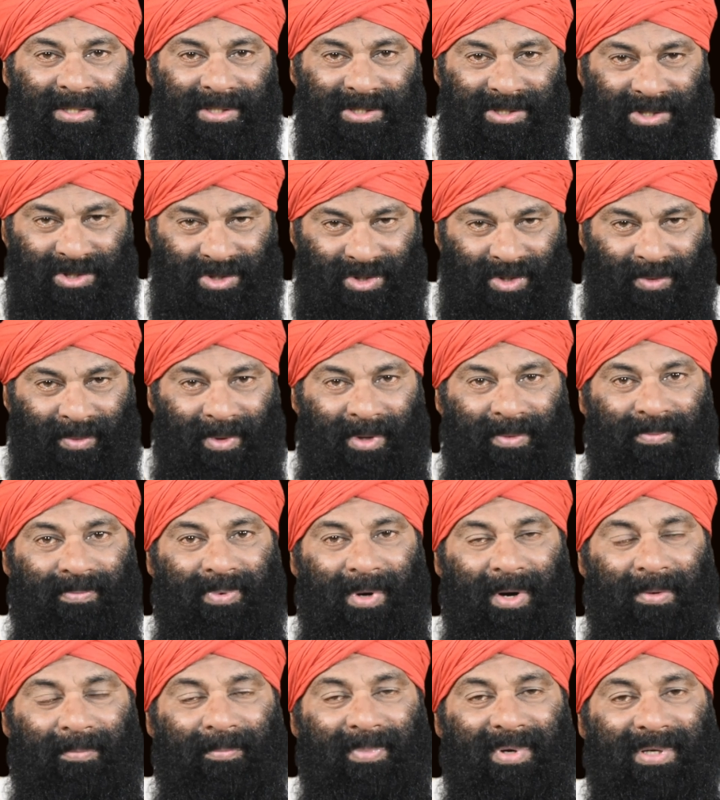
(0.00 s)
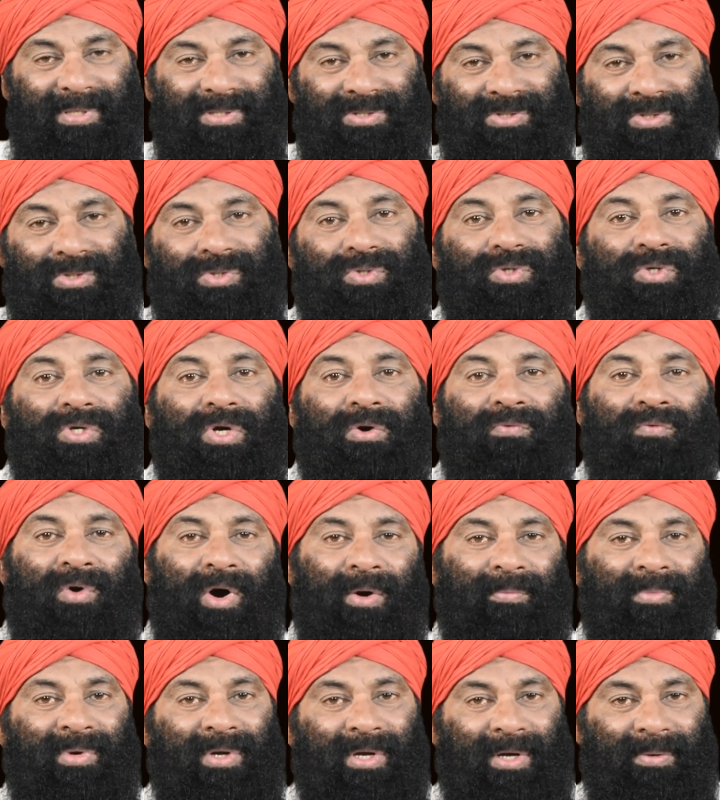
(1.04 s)
stomach pumping. You do your
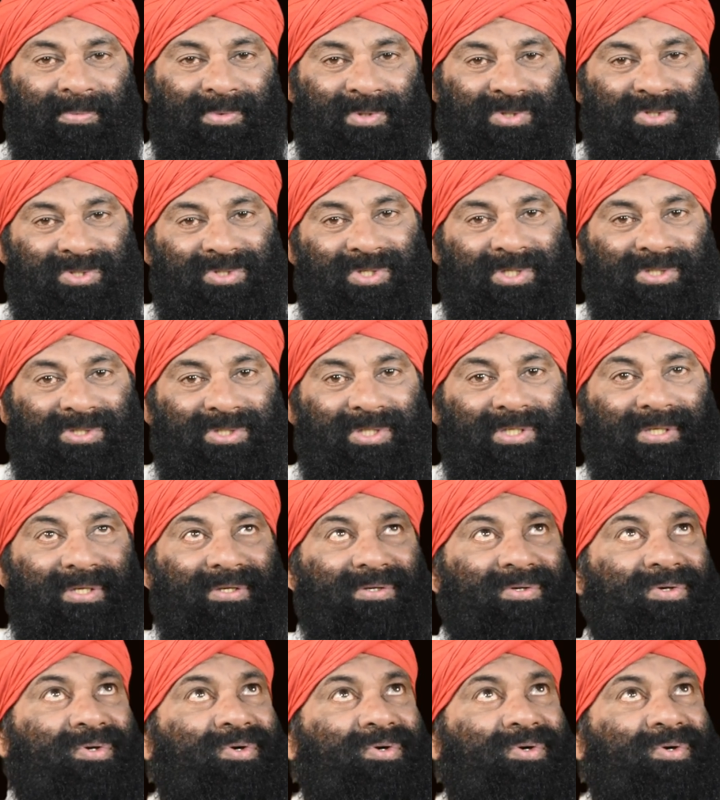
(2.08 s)
warming up, your stretching.